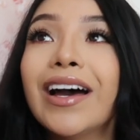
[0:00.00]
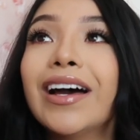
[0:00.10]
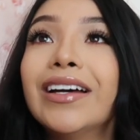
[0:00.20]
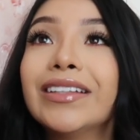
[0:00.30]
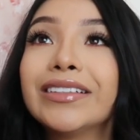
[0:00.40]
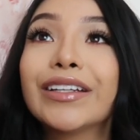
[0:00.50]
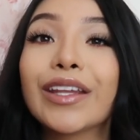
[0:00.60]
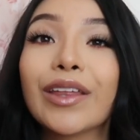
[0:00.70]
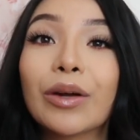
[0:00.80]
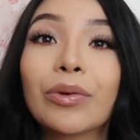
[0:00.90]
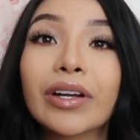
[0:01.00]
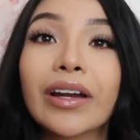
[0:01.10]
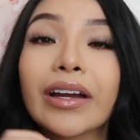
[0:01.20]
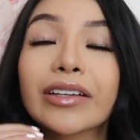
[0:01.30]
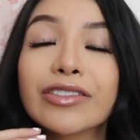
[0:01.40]
and they were
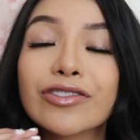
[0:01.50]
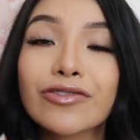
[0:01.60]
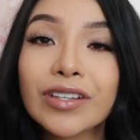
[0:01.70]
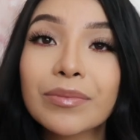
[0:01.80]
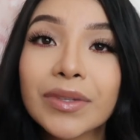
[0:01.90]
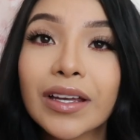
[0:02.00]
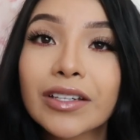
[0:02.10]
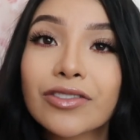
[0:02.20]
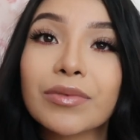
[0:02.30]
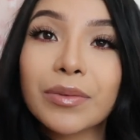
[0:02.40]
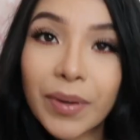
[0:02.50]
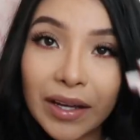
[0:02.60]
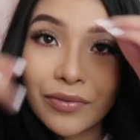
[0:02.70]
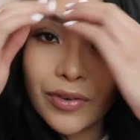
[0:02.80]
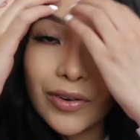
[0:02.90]
extremely
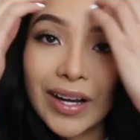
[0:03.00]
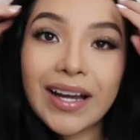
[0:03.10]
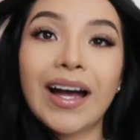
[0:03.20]
painful.